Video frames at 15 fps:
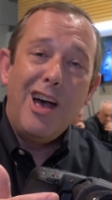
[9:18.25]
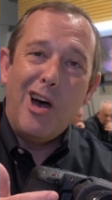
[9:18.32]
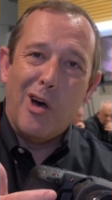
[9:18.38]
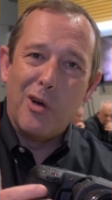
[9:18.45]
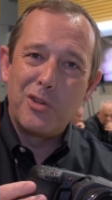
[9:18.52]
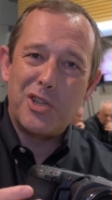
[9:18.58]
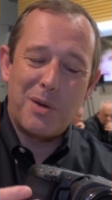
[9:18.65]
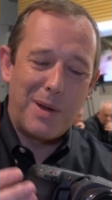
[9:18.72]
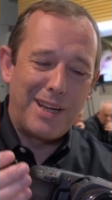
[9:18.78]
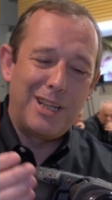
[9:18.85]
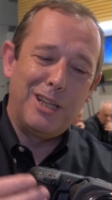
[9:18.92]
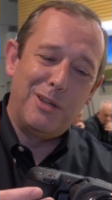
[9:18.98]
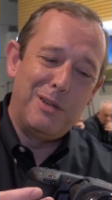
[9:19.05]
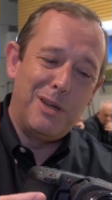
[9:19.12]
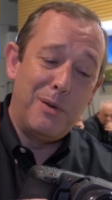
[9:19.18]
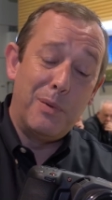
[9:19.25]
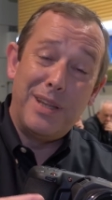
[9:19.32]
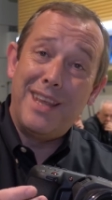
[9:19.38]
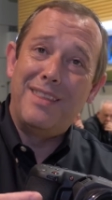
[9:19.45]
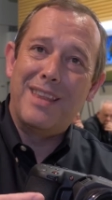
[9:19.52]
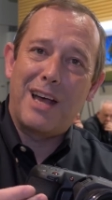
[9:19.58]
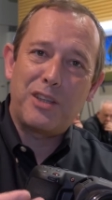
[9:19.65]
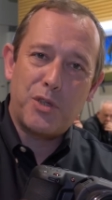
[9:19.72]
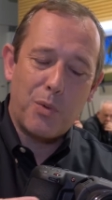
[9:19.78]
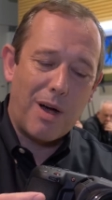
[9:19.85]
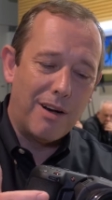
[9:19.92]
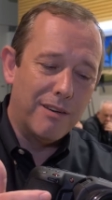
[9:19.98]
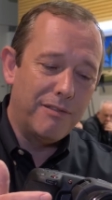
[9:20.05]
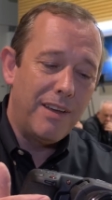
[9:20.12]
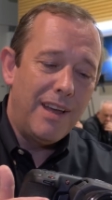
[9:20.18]
also included within that
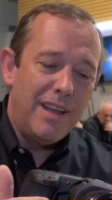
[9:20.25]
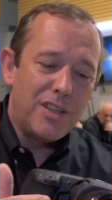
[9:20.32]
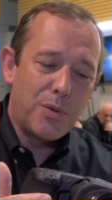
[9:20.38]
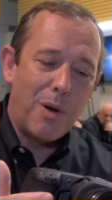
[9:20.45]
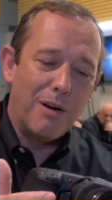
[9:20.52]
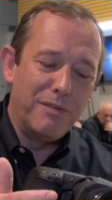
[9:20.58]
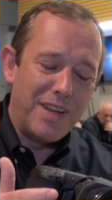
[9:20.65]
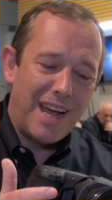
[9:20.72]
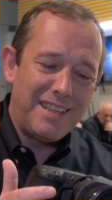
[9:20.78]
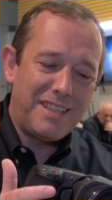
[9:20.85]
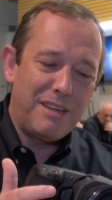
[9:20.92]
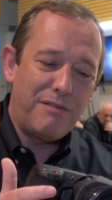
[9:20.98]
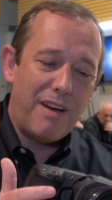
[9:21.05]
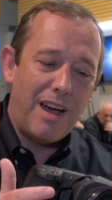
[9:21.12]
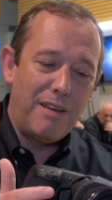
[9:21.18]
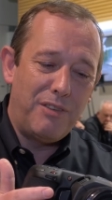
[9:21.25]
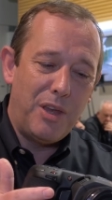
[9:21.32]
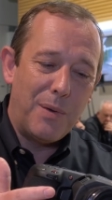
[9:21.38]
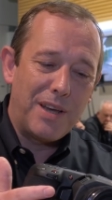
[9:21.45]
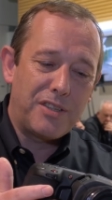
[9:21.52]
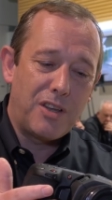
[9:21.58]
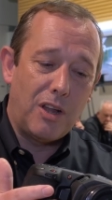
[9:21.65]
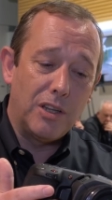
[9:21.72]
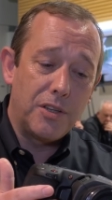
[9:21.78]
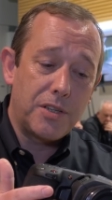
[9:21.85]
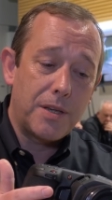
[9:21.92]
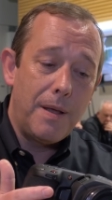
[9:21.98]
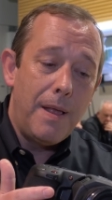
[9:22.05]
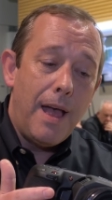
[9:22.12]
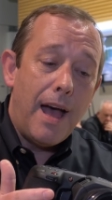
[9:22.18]
$1,295 US.